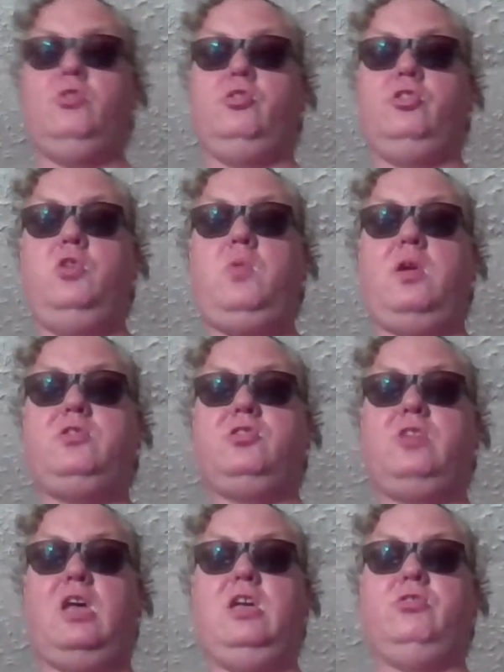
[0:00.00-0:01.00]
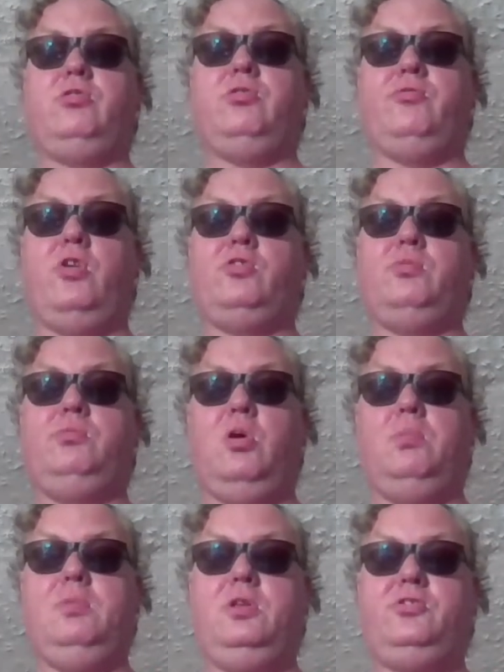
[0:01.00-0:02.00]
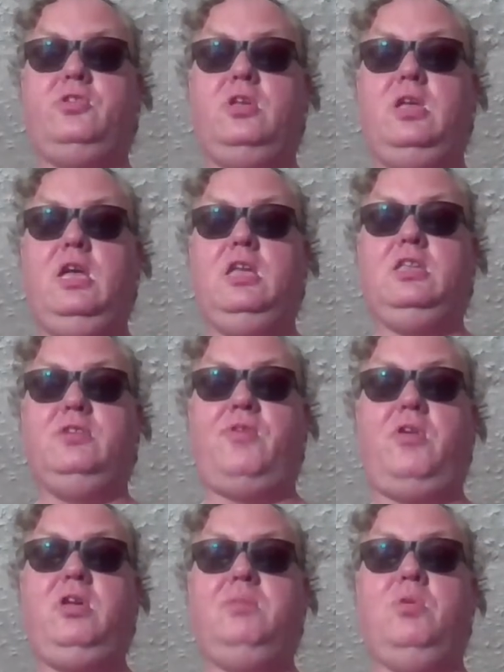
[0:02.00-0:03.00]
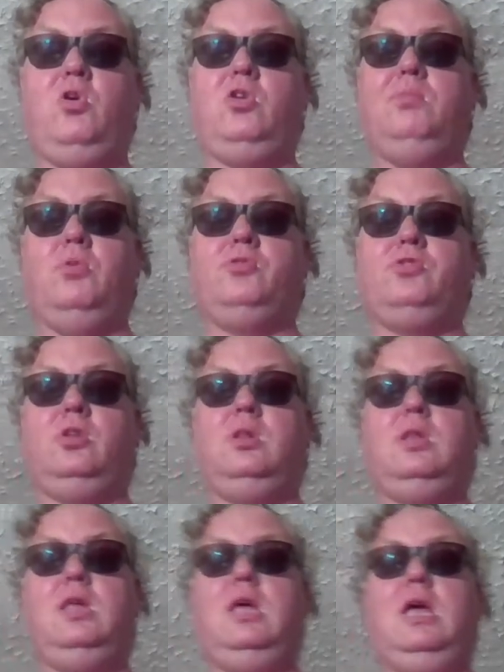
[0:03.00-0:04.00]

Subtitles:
So do exercise your transverse abdominis. It's a very important muscle.